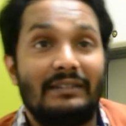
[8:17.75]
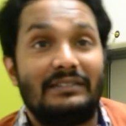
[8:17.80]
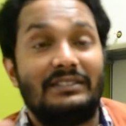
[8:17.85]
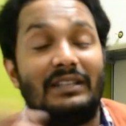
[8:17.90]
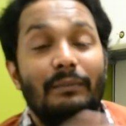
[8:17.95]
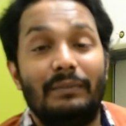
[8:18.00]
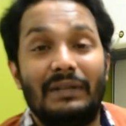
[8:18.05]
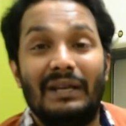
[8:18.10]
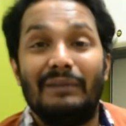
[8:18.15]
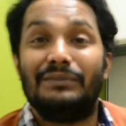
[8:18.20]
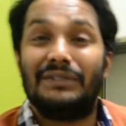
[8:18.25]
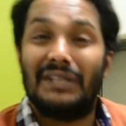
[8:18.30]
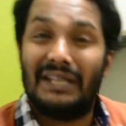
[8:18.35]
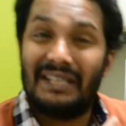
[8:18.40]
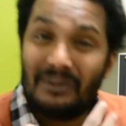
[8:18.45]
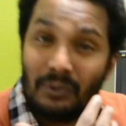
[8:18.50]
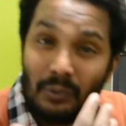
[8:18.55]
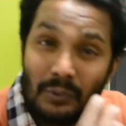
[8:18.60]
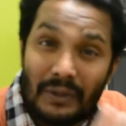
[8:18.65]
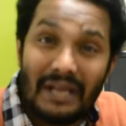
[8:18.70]
Sometimes I
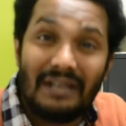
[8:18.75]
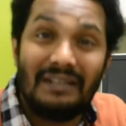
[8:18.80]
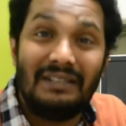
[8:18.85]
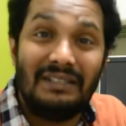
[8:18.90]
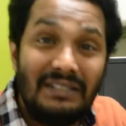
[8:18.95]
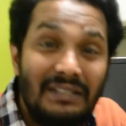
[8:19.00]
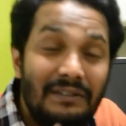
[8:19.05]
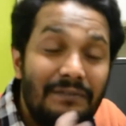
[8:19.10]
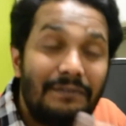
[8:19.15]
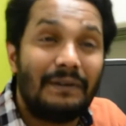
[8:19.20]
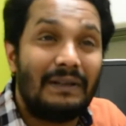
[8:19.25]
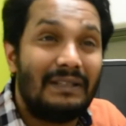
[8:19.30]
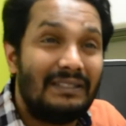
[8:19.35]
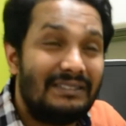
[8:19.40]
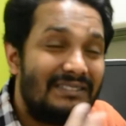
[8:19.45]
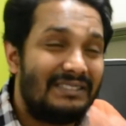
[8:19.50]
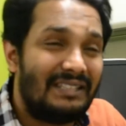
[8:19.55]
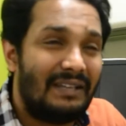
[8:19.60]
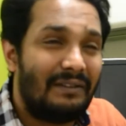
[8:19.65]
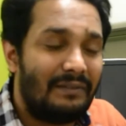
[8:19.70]
create
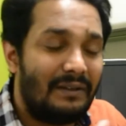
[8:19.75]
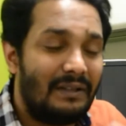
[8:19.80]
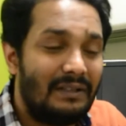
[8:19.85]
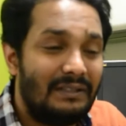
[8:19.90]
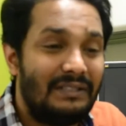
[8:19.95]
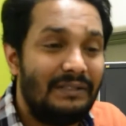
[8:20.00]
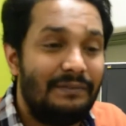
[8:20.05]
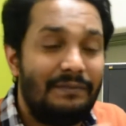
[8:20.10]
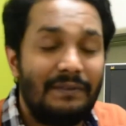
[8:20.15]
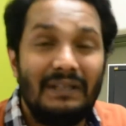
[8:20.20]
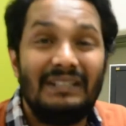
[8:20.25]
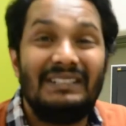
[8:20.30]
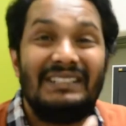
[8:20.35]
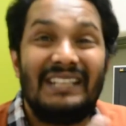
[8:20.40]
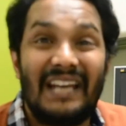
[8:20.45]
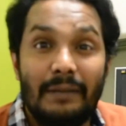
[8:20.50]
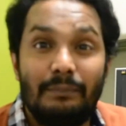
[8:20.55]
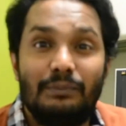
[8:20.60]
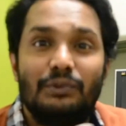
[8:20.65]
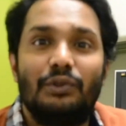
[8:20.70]
several different
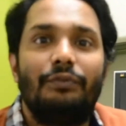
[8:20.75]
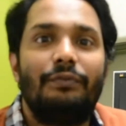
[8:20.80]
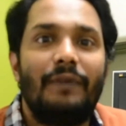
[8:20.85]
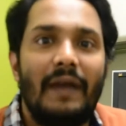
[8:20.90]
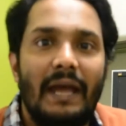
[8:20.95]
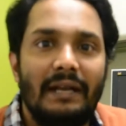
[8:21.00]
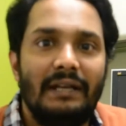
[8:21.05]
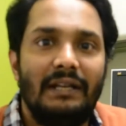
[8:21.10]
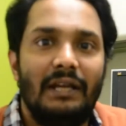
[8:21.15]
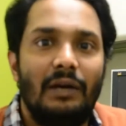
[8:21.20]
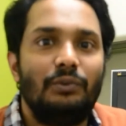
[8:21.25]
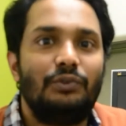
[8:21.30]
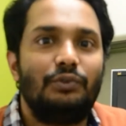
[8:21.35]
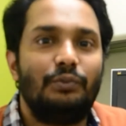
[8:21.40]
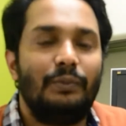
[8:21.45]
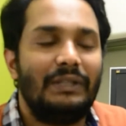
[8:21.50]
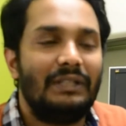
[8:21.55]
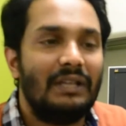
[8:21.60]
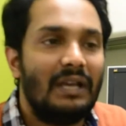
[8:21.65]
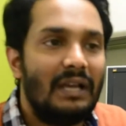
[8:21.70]
types of handouts
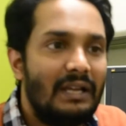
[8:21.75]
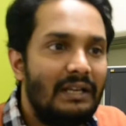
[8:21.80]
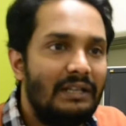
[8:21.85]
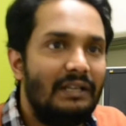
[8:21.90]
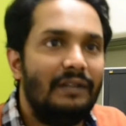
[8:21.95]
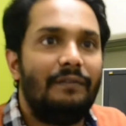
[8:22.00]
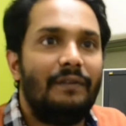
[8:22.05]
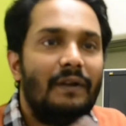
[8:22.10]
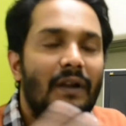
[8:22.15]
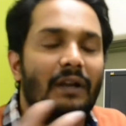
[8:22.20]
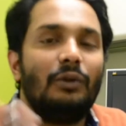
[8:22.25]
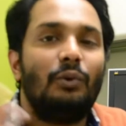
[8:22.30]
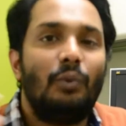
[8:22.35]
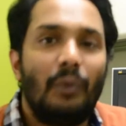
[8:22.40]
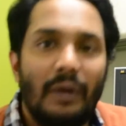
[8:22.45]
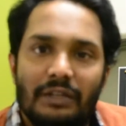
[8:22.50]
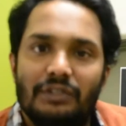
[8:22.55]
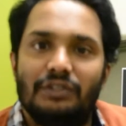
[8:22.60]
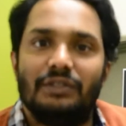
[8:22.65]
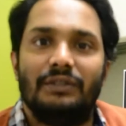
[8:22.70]
with different
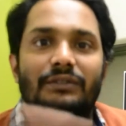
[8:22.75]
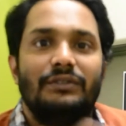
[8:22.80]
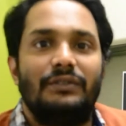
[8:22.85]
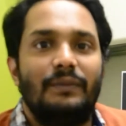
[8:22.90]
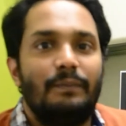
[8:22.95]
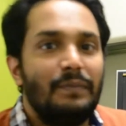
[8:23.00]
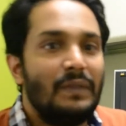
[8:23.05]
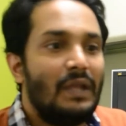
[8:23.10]
questions.